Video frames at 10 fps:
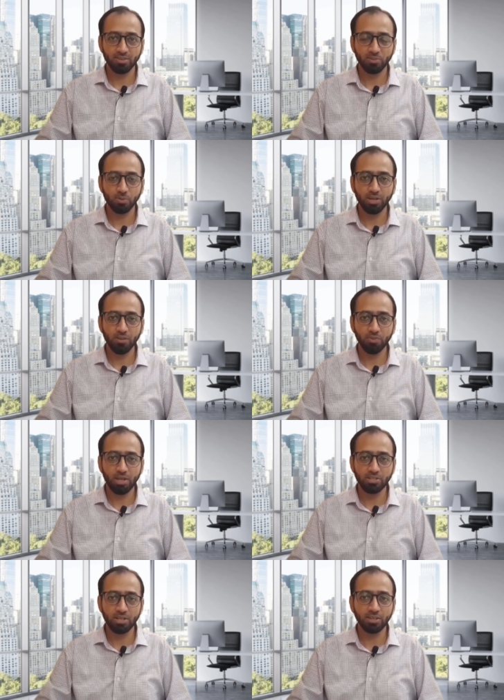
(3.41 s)
Today we are
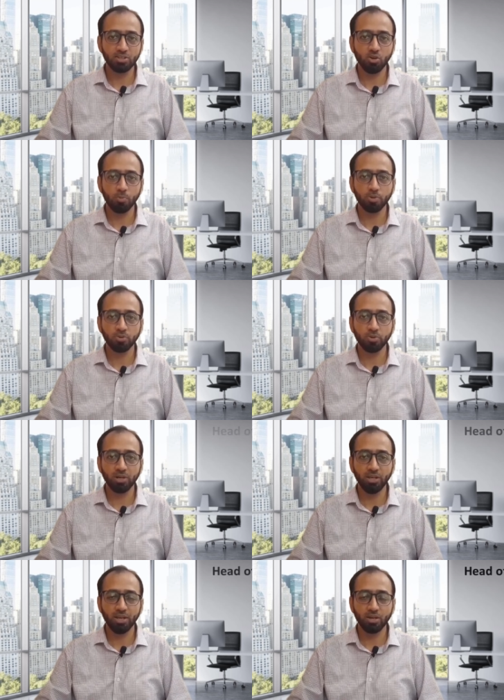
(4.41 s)
sharing the job
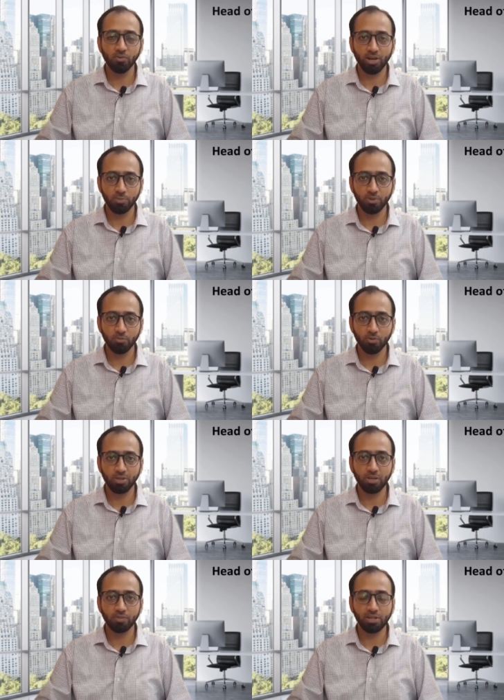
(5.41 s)
opportunity head of admin for
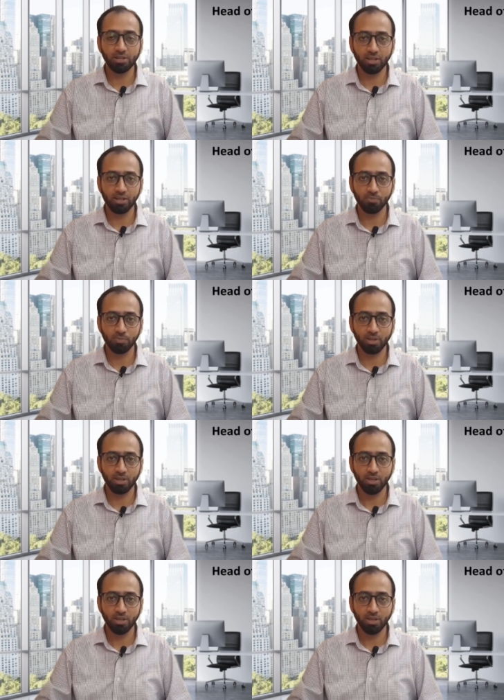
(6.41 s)
one of the leading company.